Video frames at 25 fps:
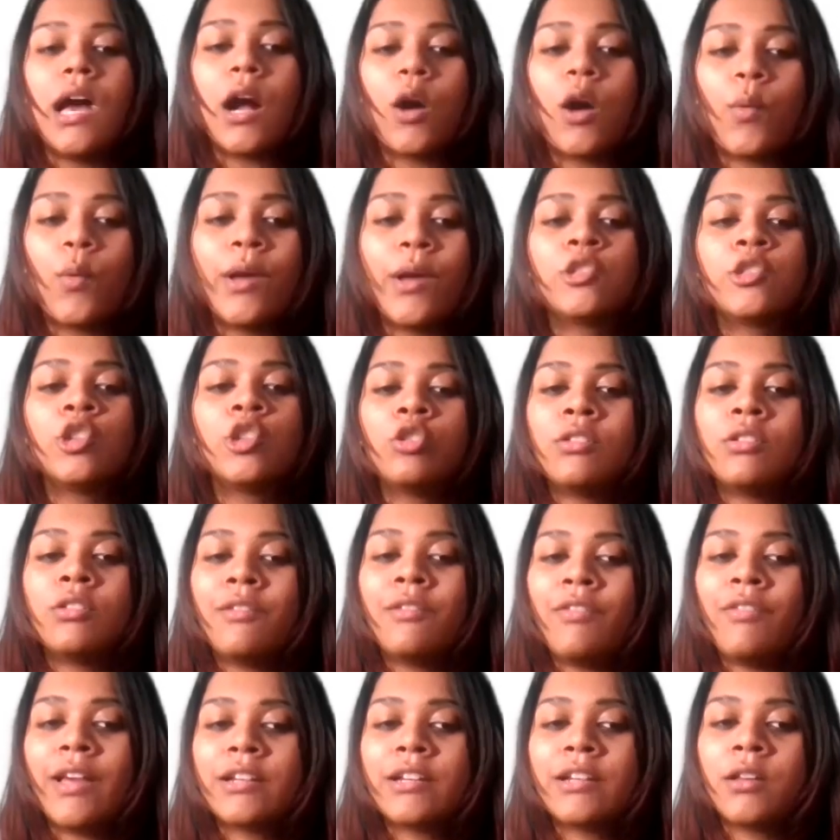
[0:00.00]
A question to
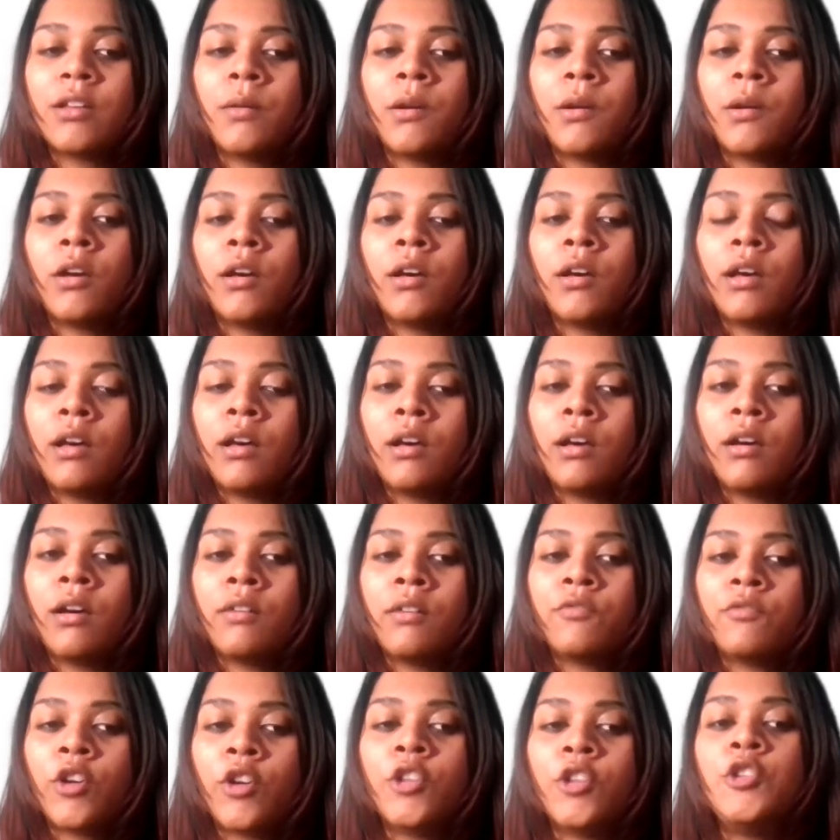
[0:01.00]
reflect
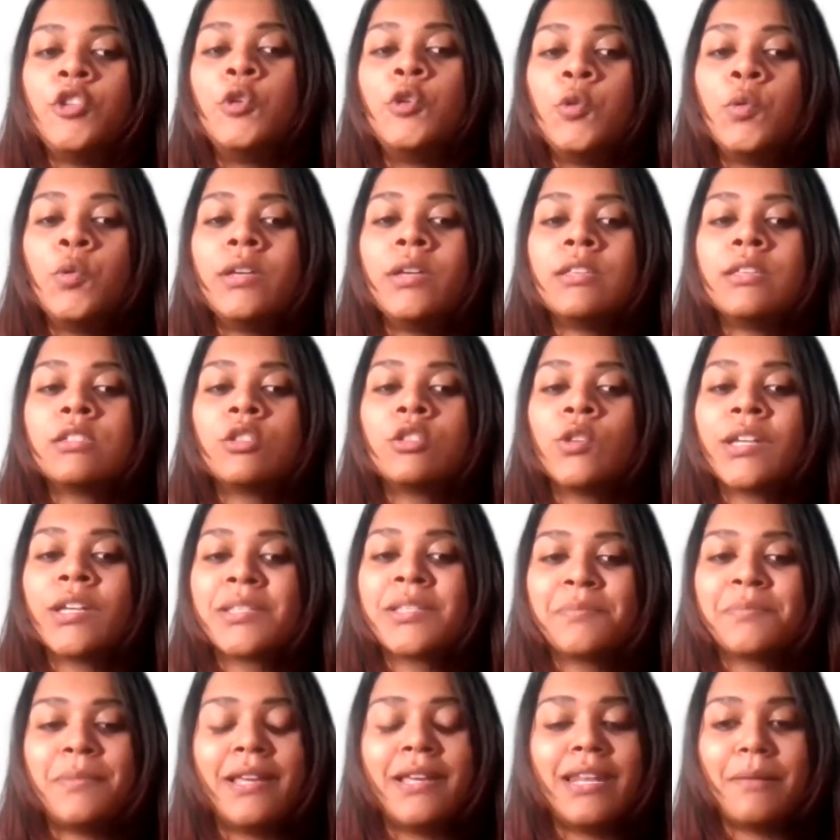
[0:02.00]
for you is to
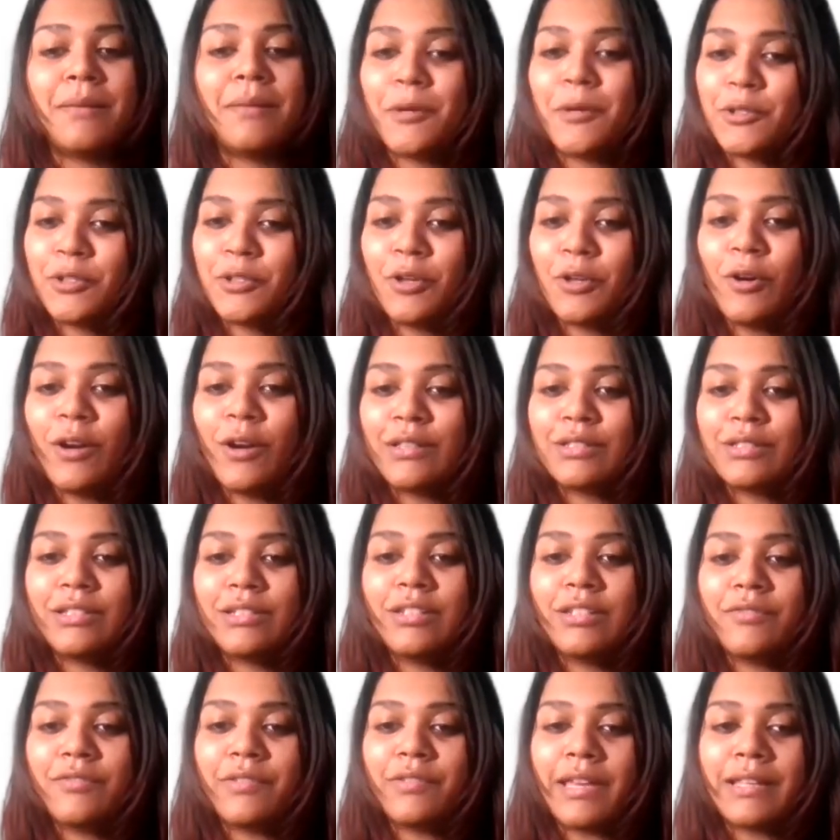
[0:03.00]
explain about the
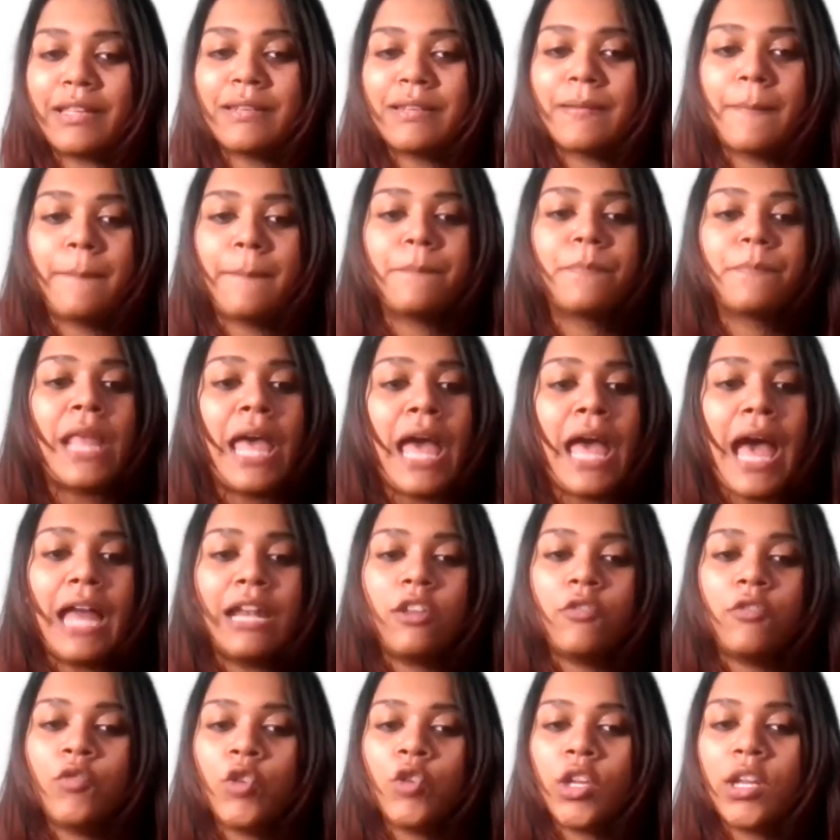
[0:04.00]
Hawthorne effect.
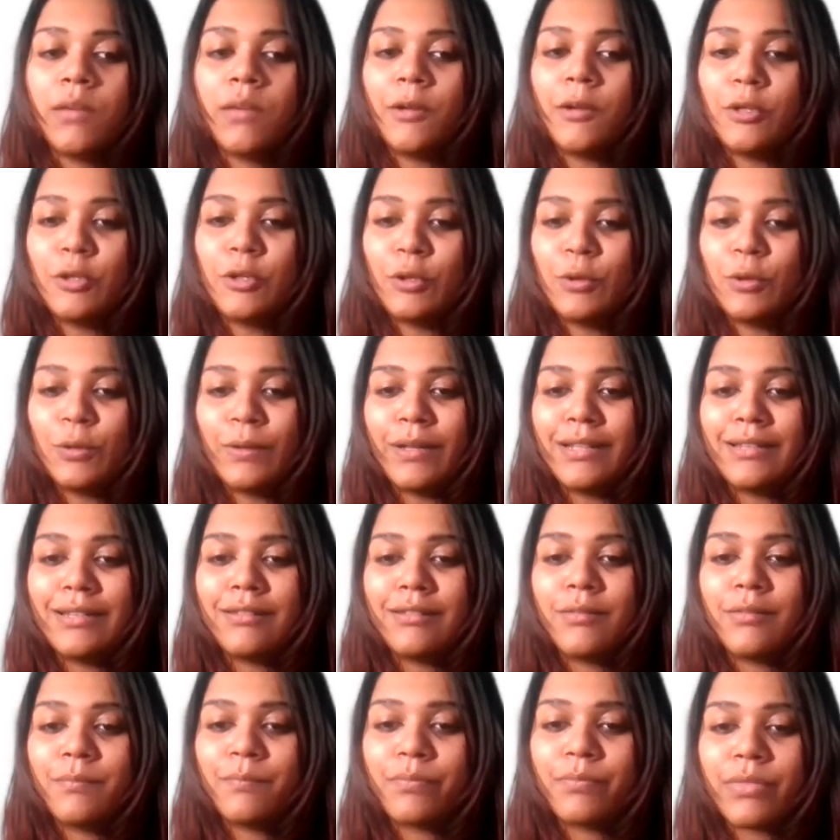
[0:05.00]
And if you're able to do it,
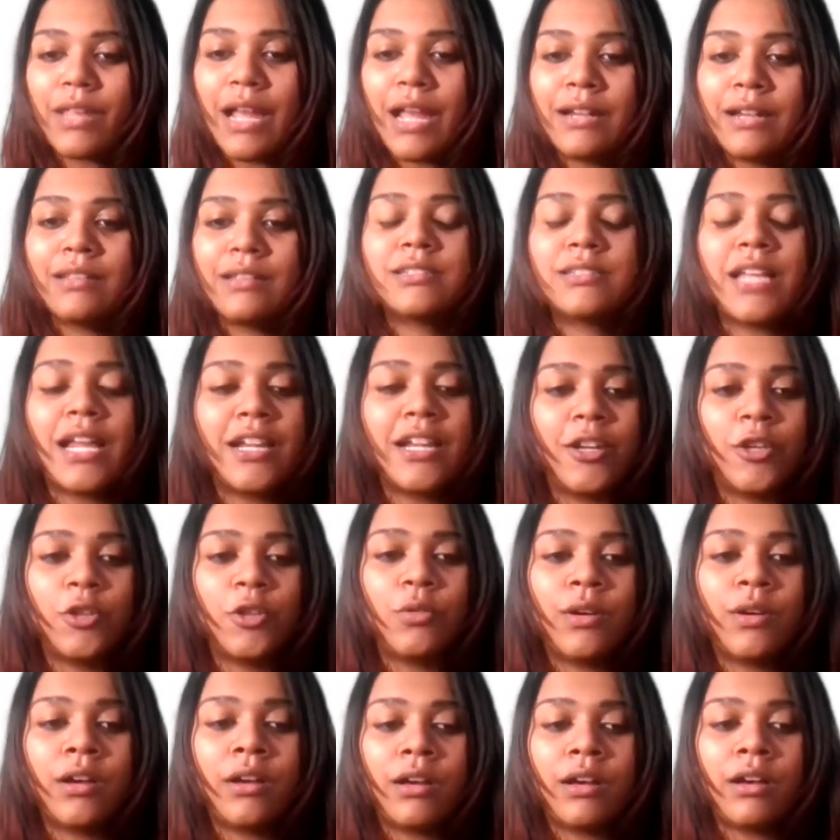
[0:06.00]
understand that
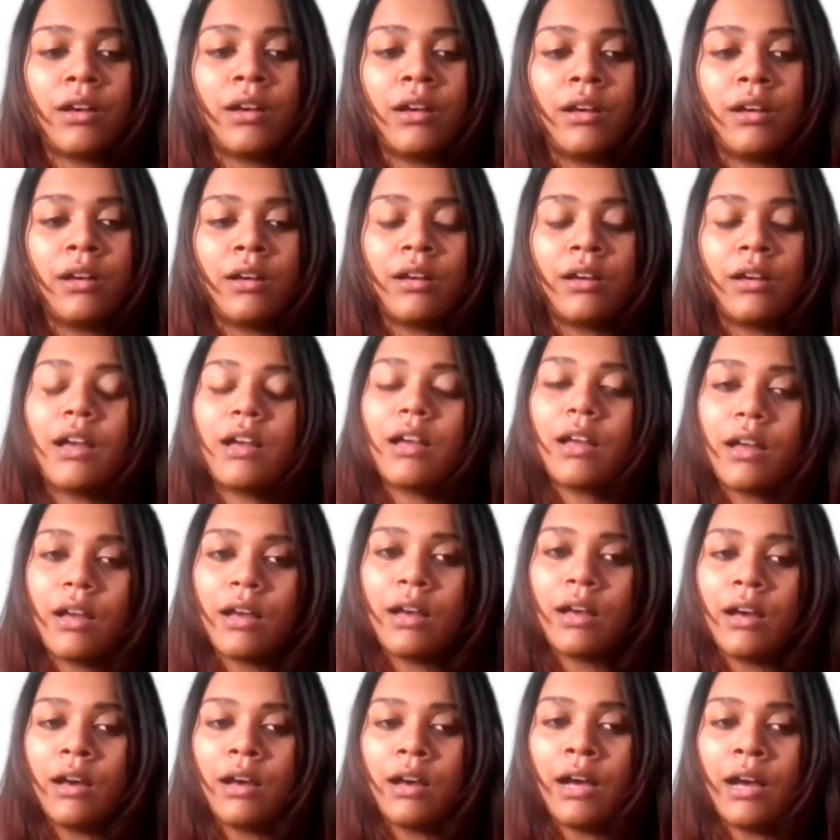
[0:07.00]
you
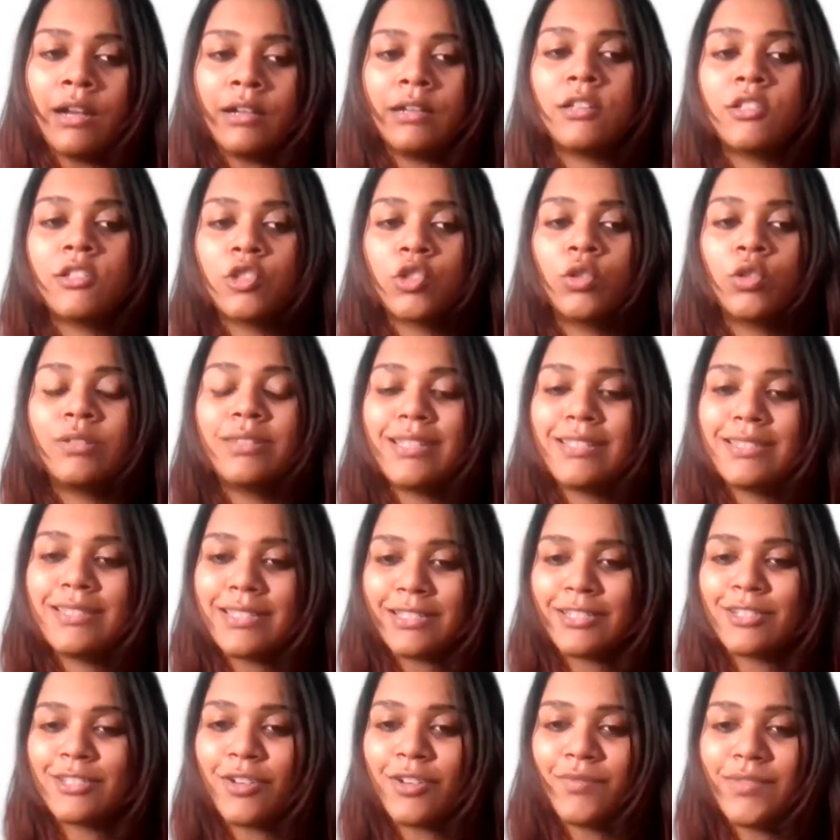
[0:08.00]
understood the
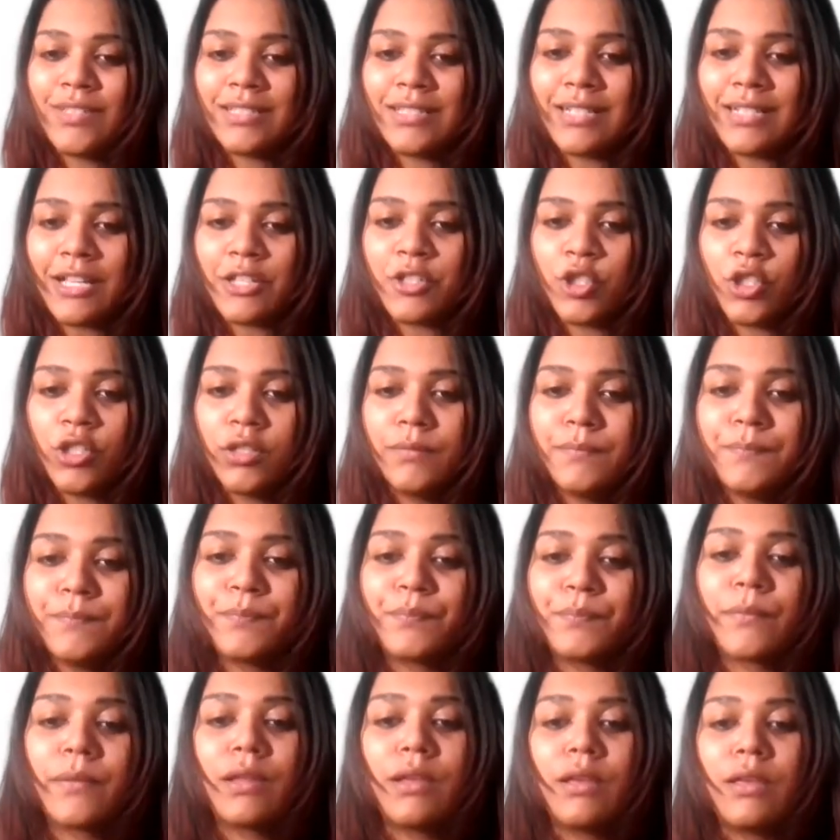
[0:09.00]
gist of the session.
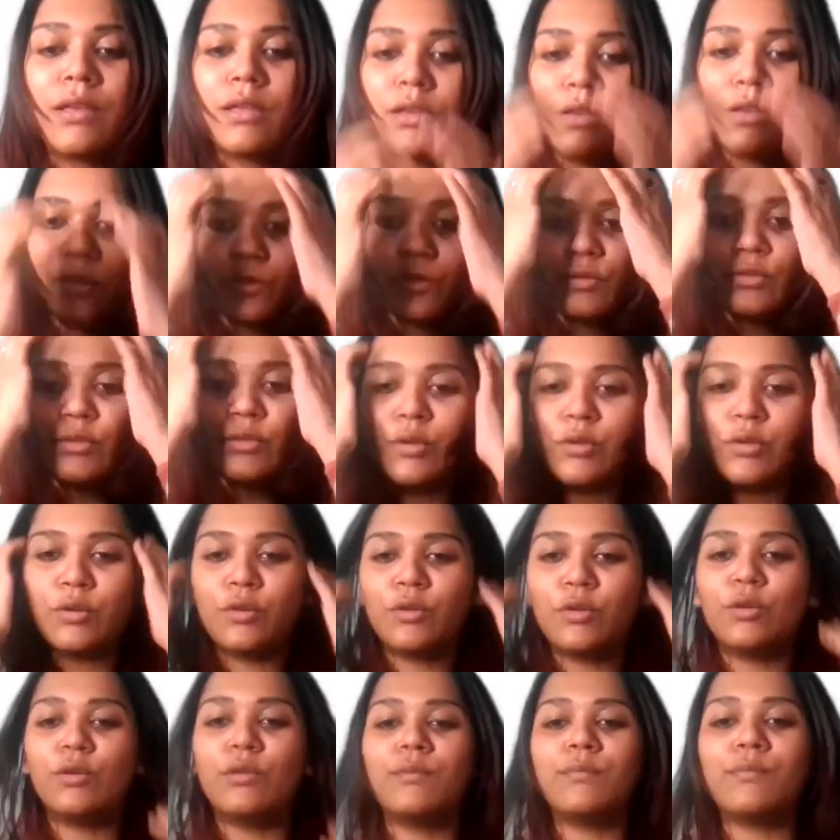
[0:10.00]

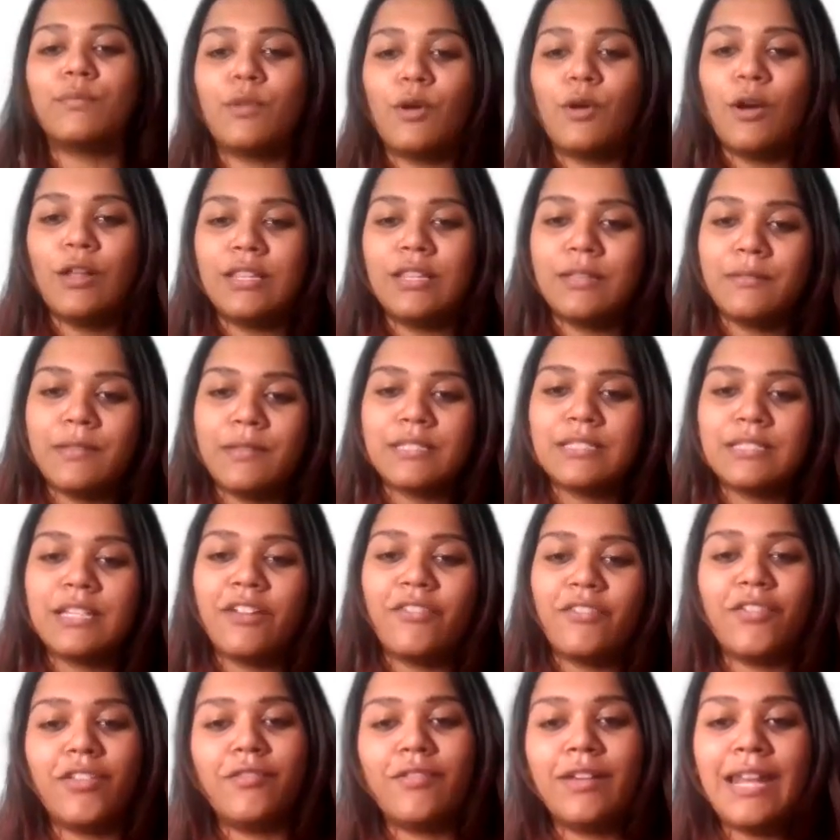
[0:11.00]
So all the best to
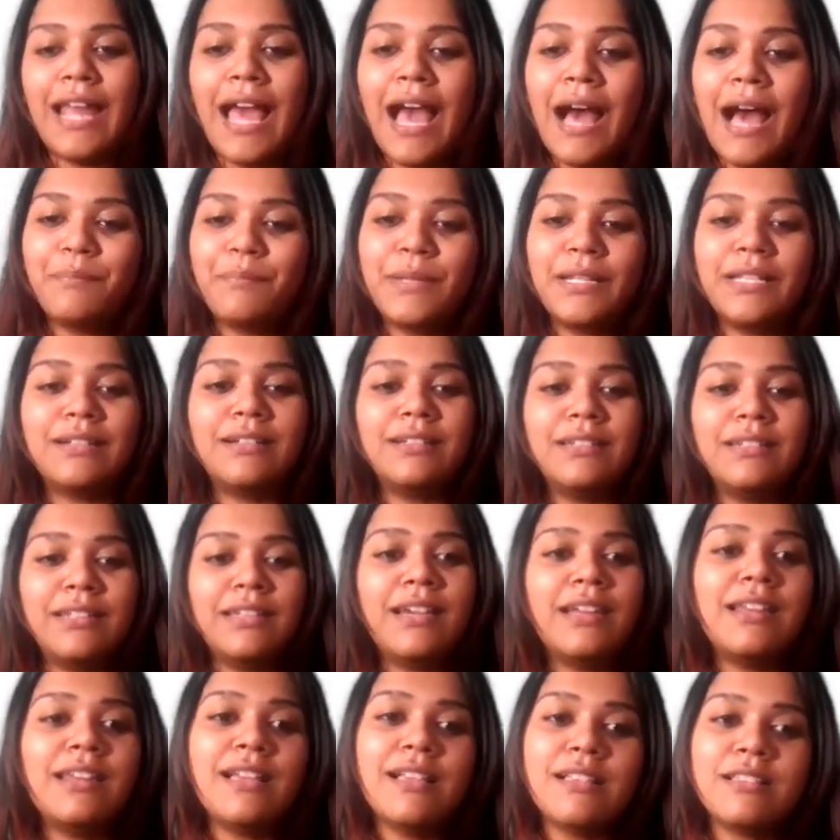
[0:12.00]
everyone. Happy
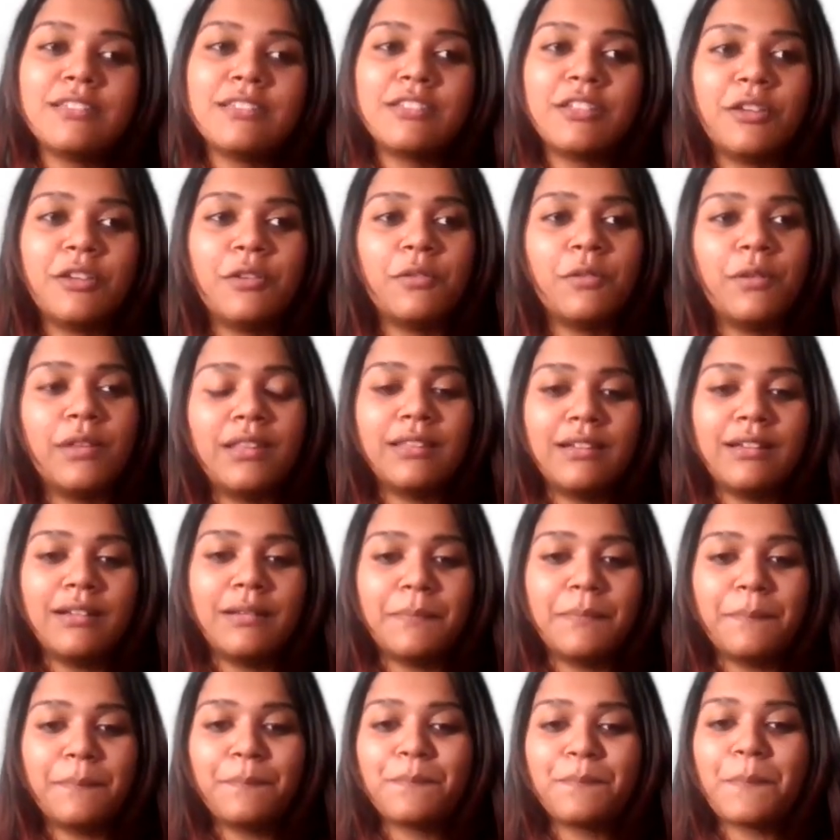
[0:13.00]
learning, and I'll see you in
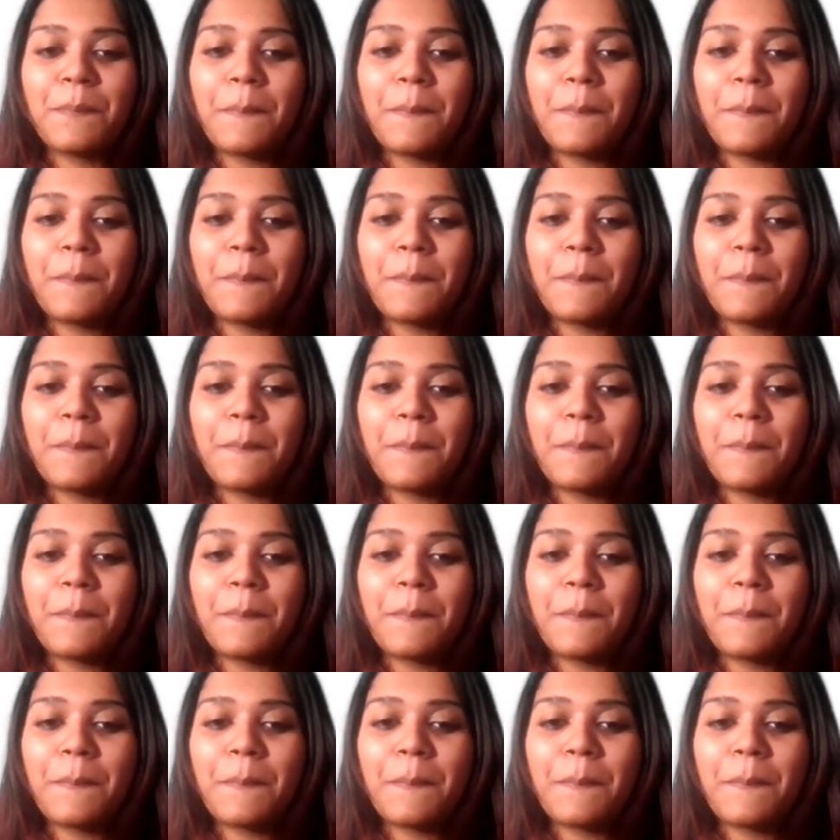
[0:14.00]
the